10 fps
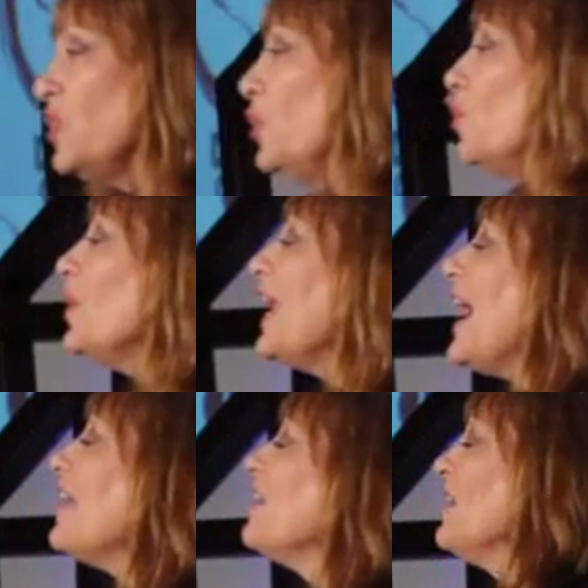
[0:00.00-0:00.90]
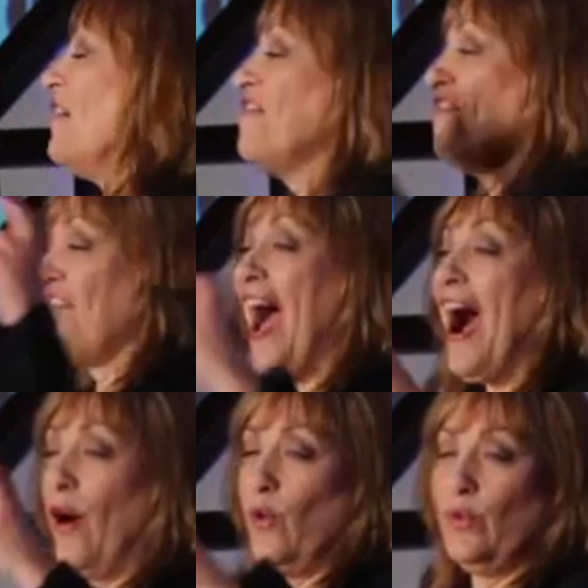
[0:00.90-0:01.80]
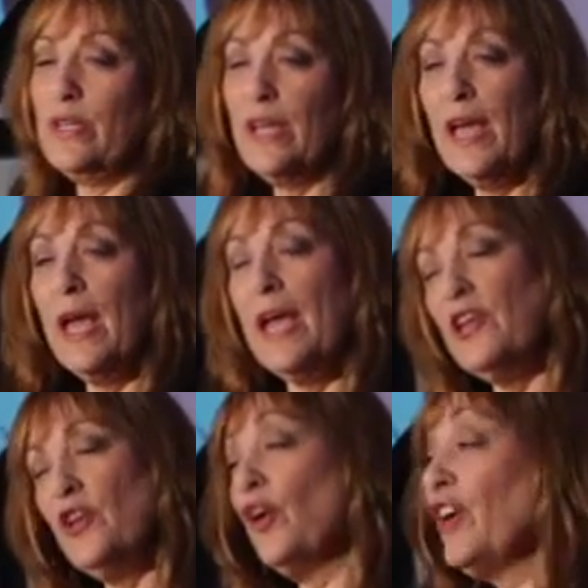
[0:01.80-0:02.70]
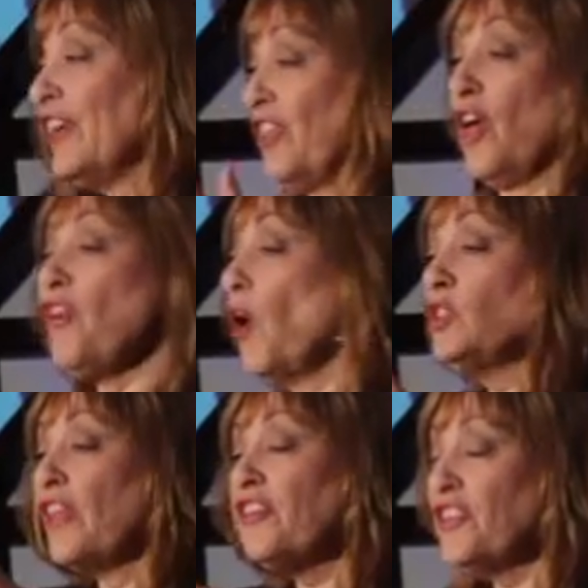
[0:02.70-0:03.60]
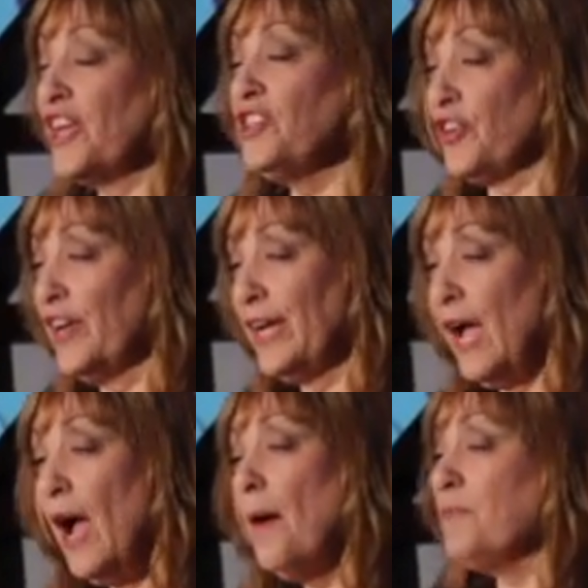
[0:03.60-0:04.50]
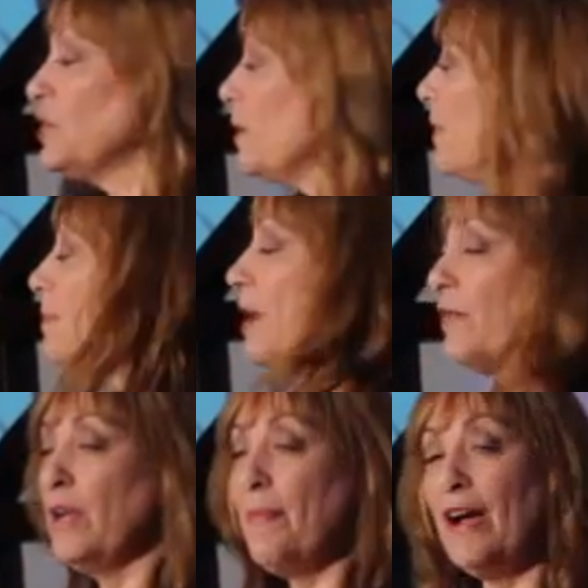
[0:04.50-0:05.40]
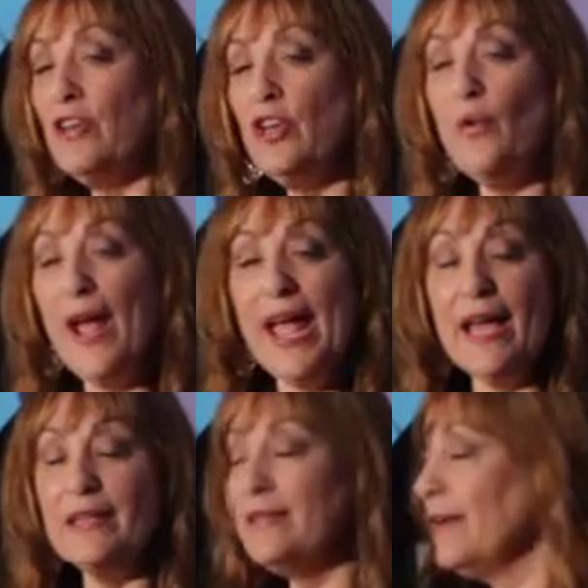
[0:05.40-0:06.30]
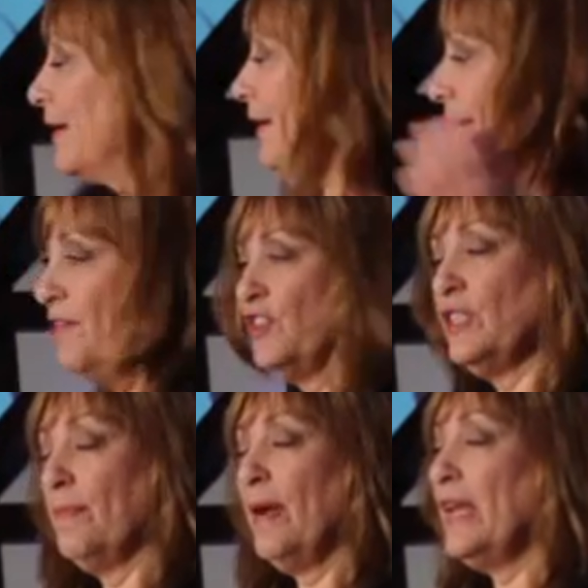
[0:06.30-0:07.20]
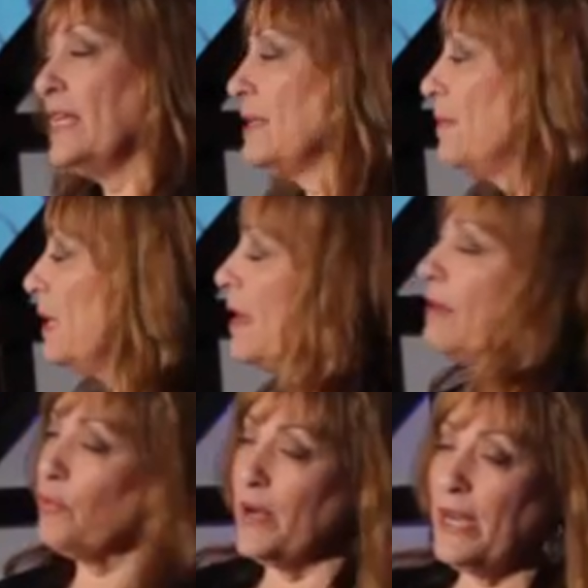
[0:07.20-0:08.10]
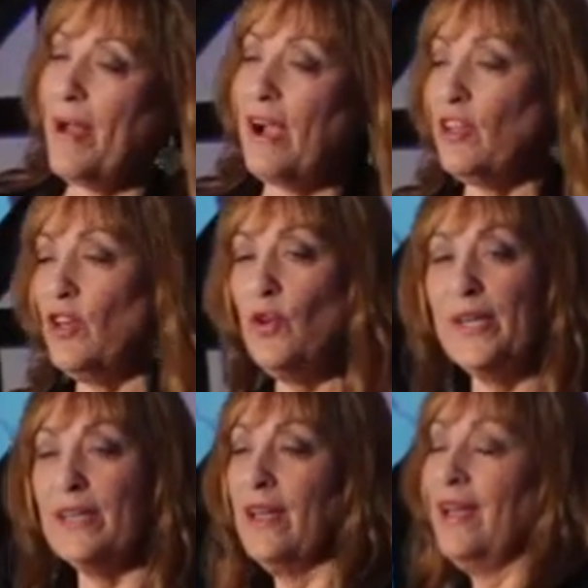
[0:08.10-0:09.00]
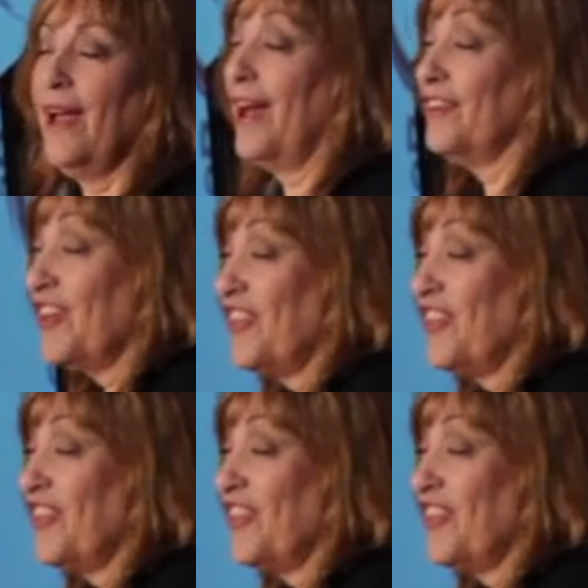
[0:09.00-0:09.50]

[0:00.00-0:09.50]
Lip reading: you get found, those other things are going to come. Somebody may read about you and give you some money. Somebody may read about you and I don't know